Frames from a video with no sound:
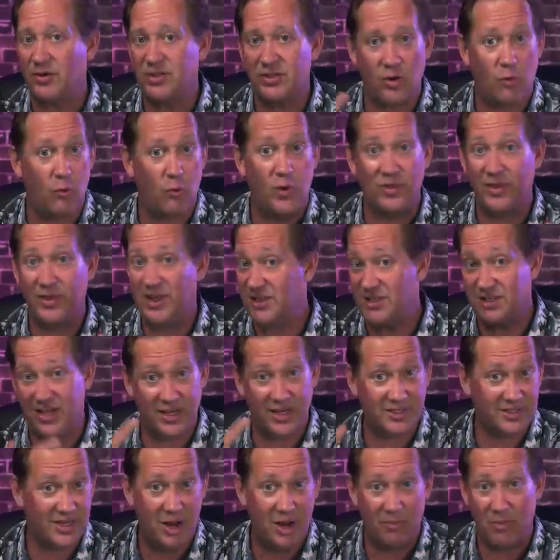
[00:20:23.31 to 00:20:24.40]
So when this
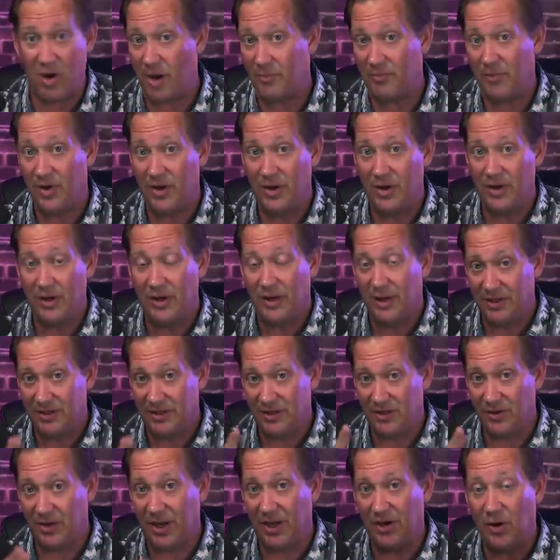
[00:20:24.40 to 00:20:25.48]
does come up,
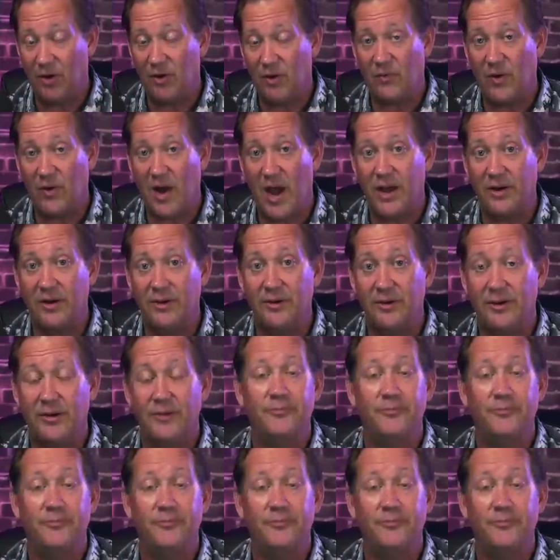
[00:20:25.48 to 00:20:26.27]
you'll get notified.